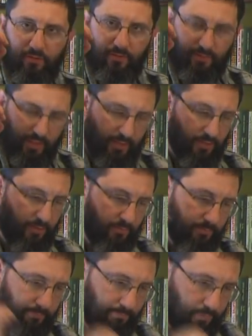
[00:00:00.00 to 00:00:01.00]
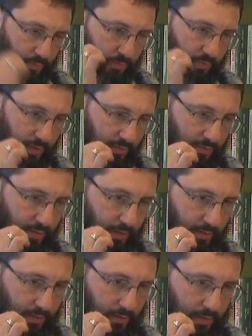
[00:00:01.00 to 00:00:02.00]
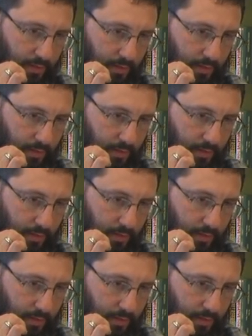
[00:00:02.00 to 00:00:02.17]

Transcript: of Revelation gets done.